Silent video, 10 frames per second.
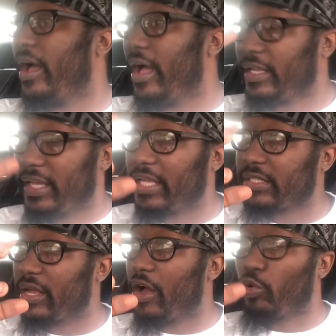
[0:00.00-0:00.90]

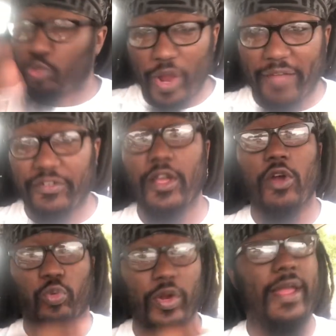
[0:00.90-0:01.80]
against Rift.
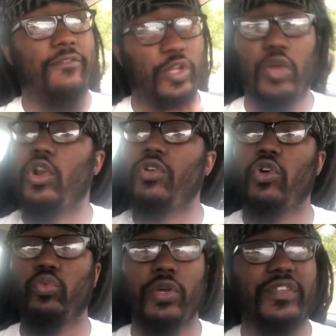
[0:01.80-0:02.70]
If you don't
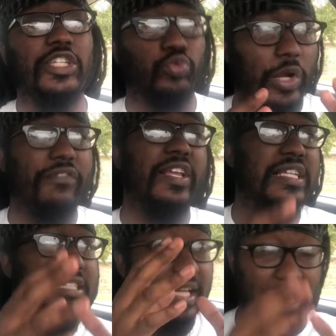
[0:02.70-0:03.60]
know who Rift
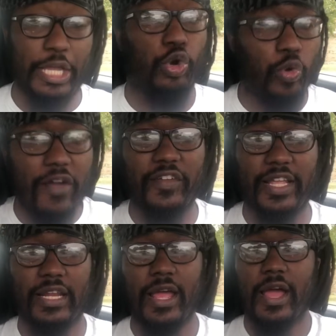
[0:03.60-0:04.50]
is the
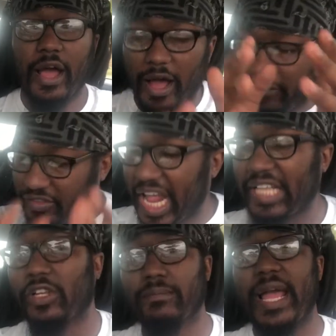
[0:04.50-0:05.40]
equivalent of
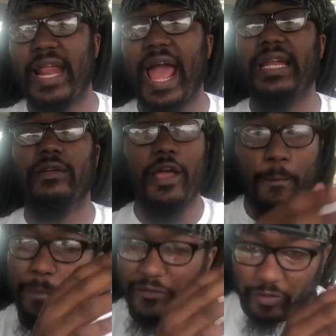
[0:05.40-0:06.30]
Dr. Manhattan,
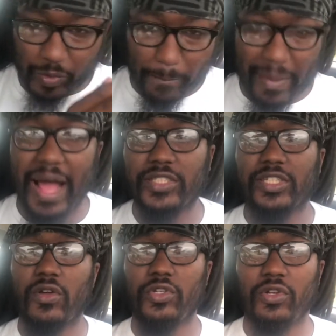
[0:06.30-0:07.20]
but from the
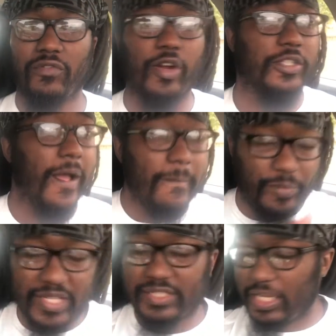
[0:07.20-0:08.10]
Milestone universe.
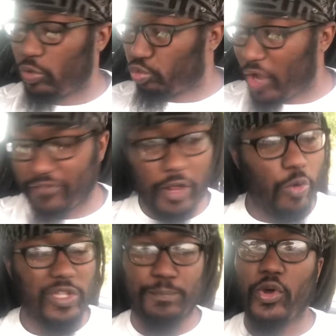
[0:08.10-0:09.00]
This nigga Rift
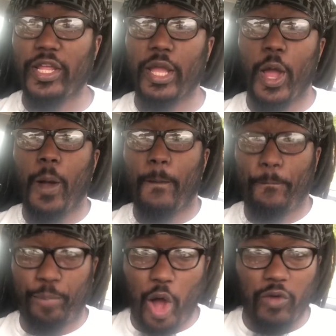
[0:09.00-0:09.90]
was putting
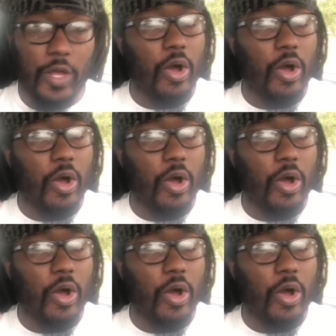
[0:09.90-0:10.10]
both.